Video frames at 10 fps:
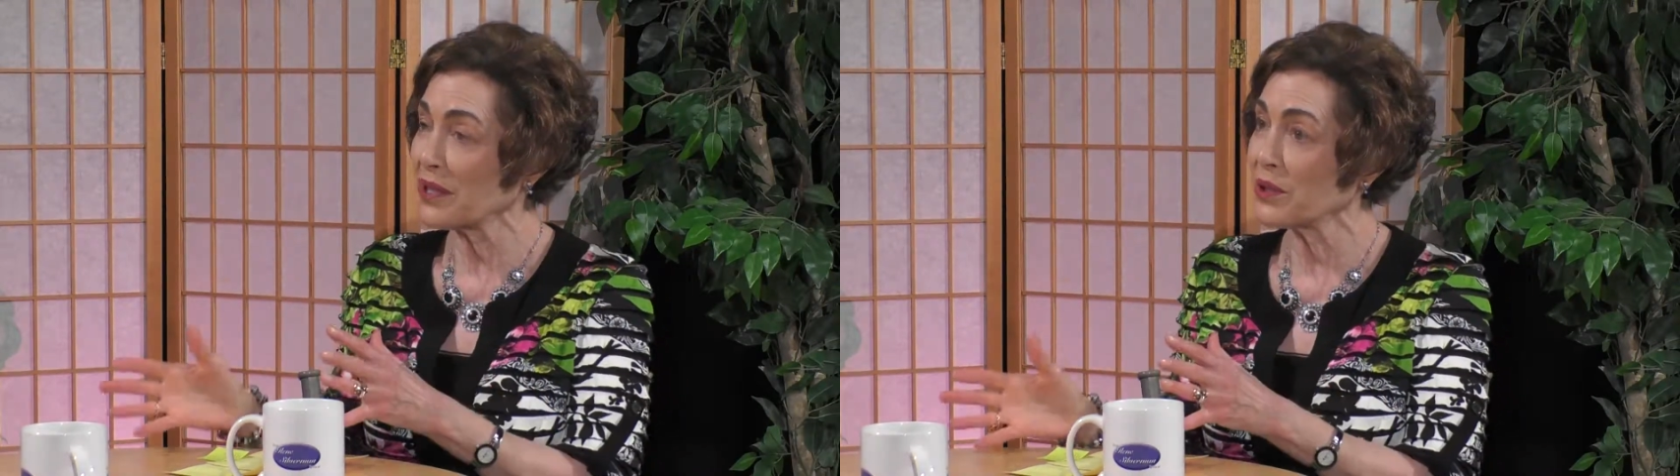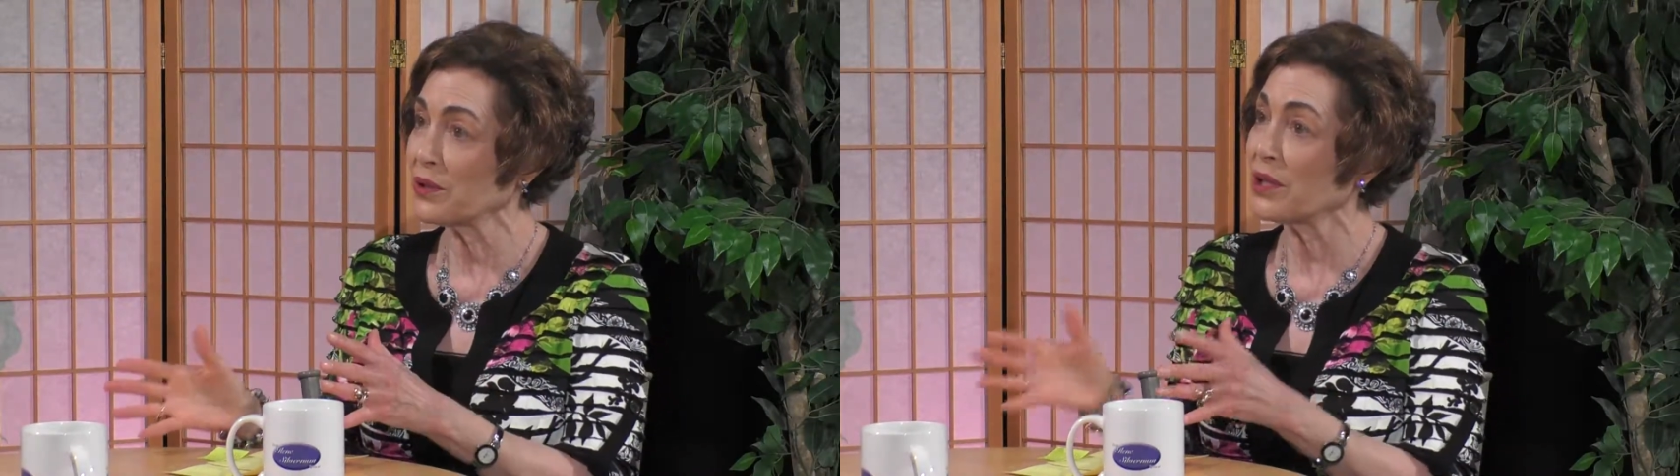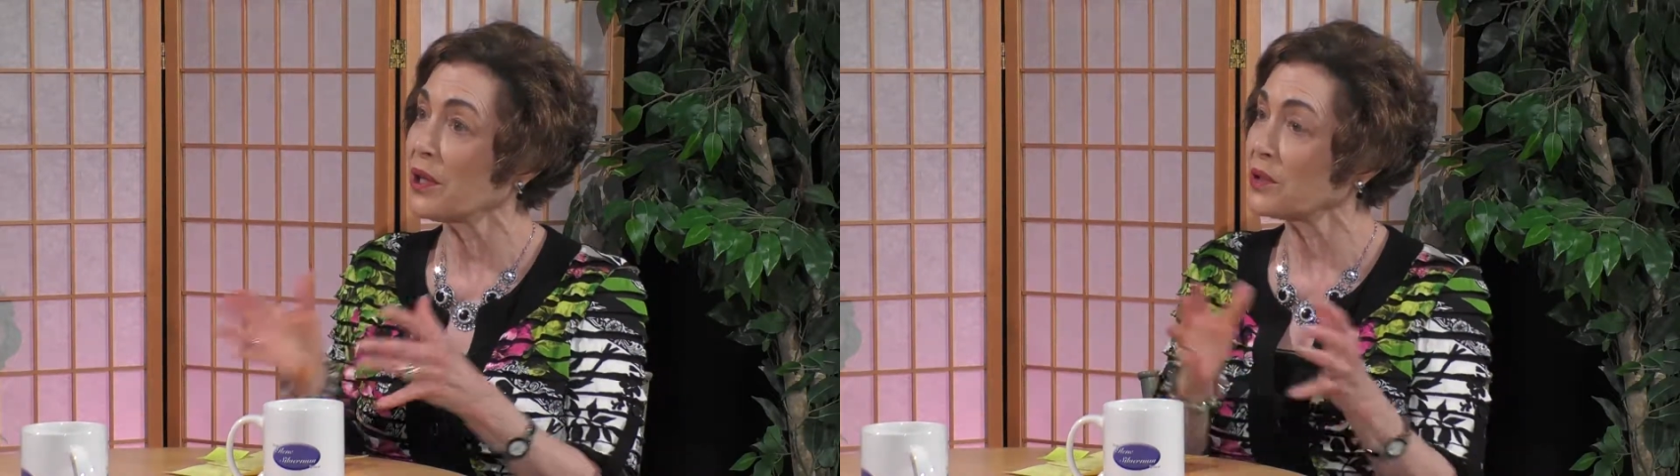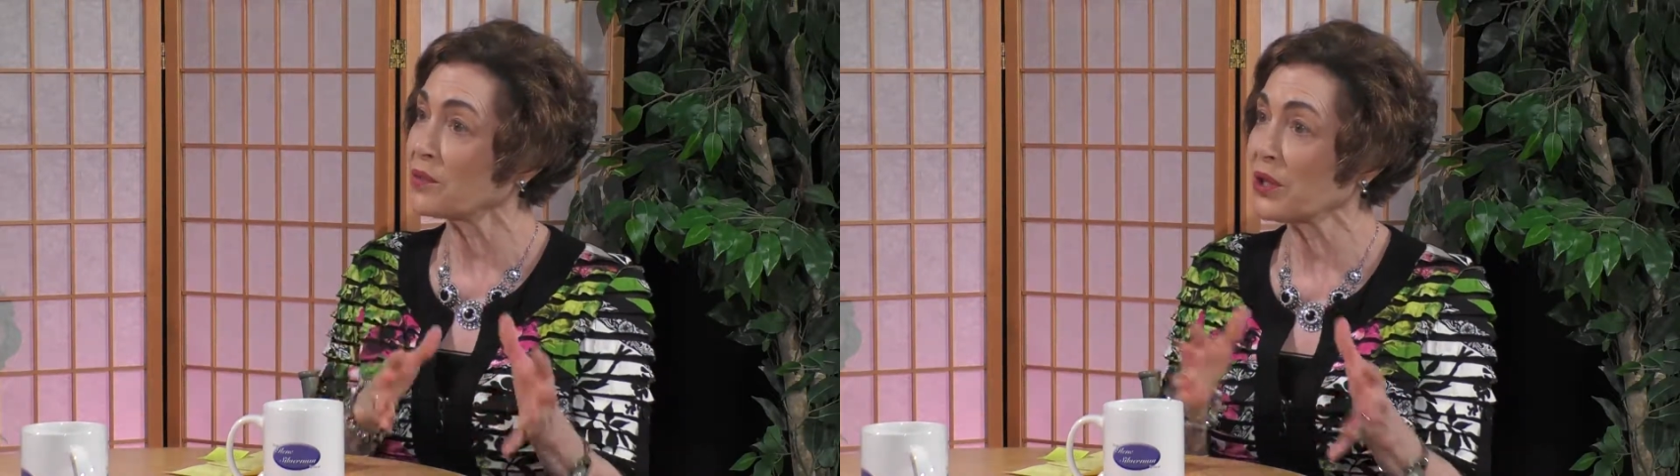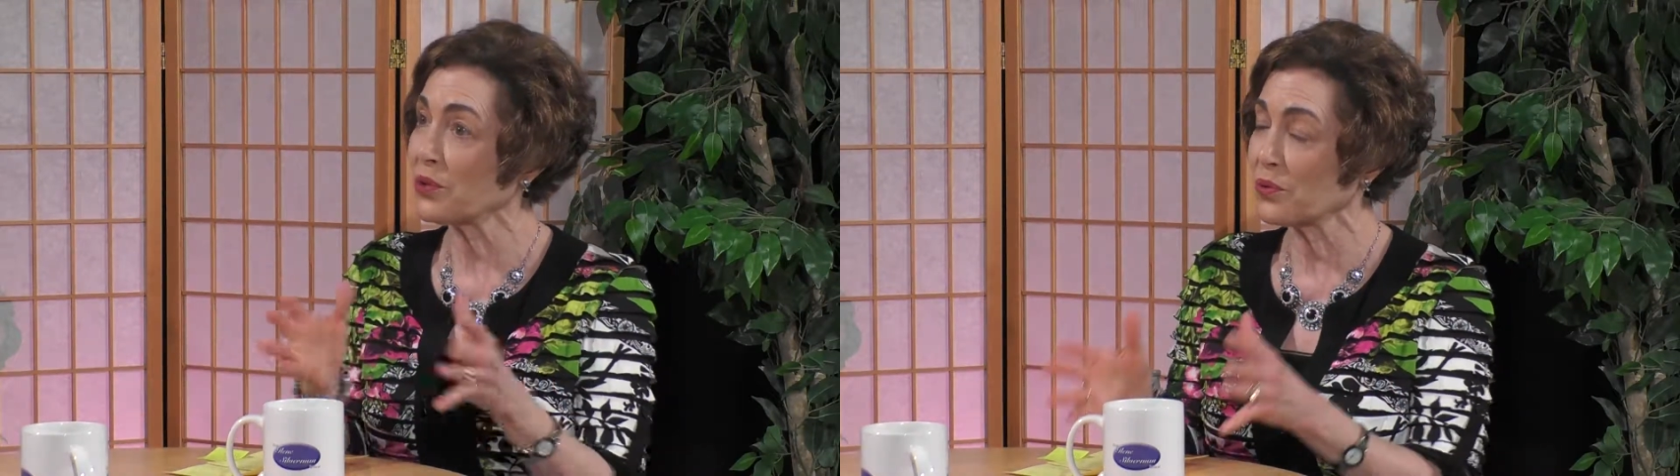Studios,
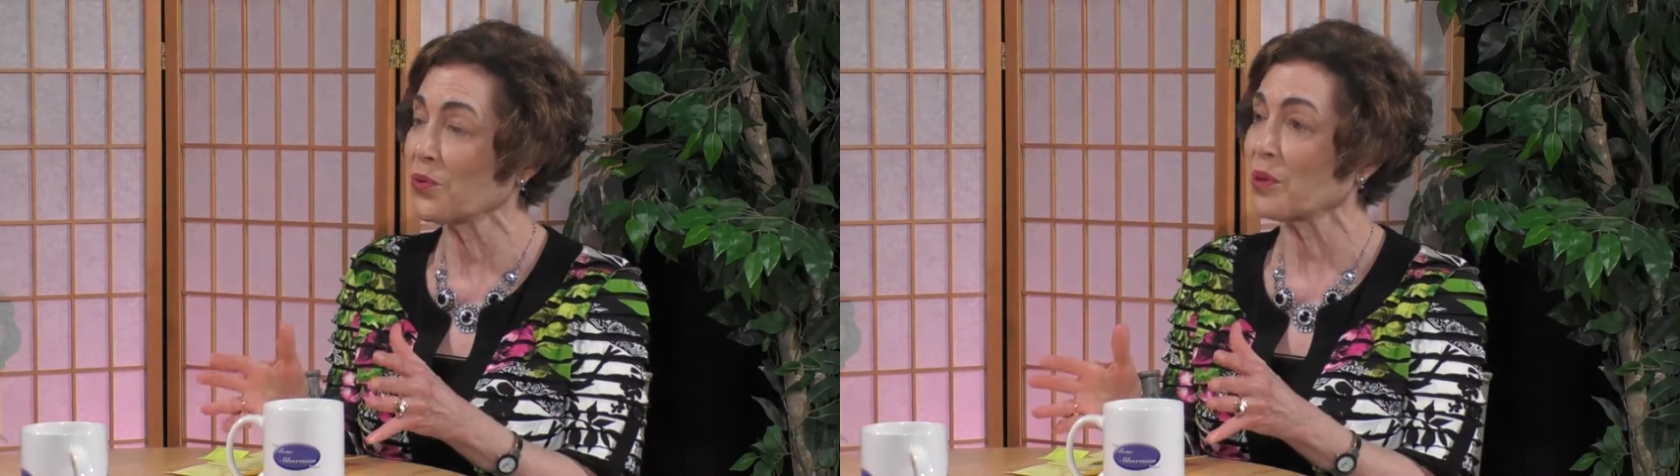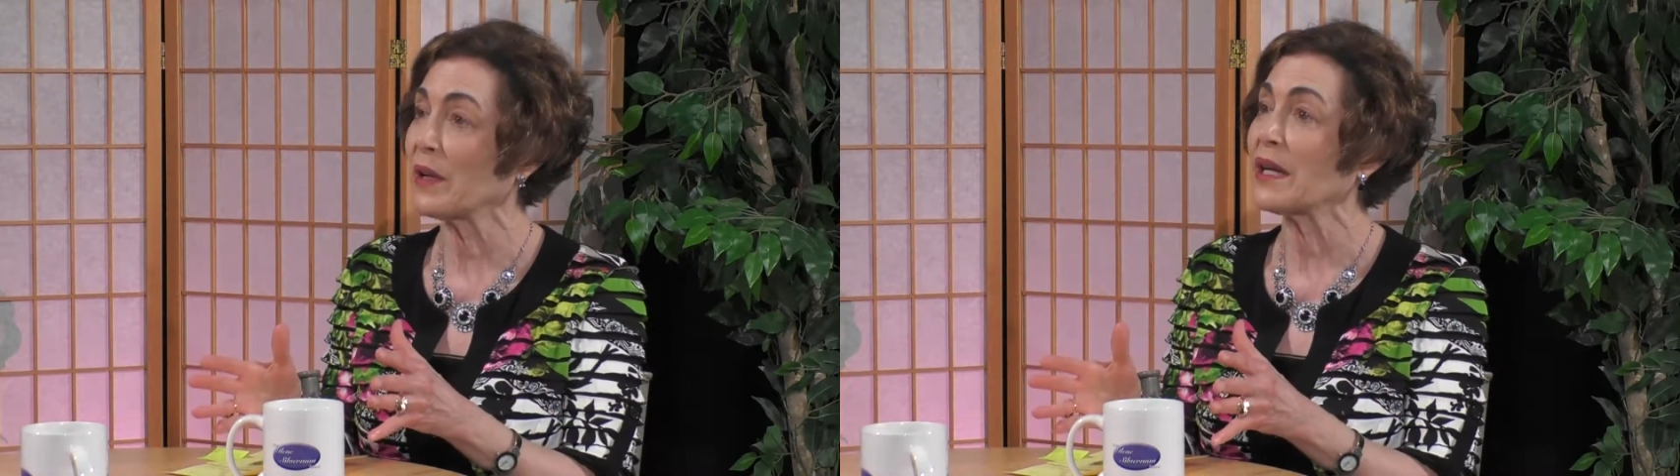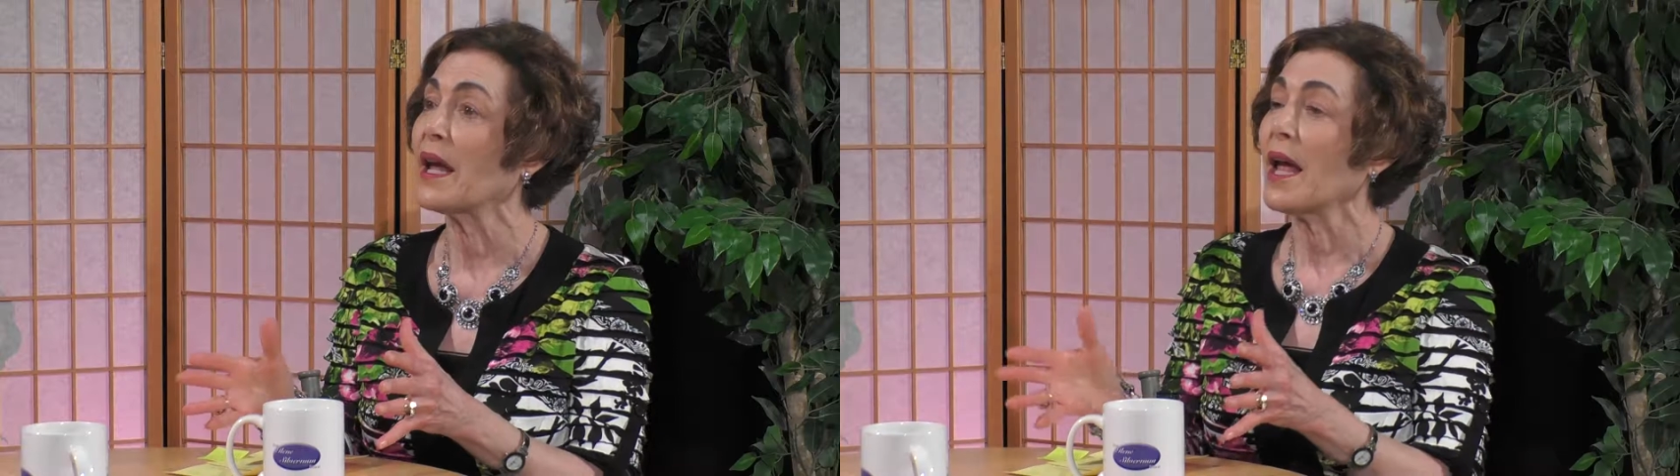Richard Norman,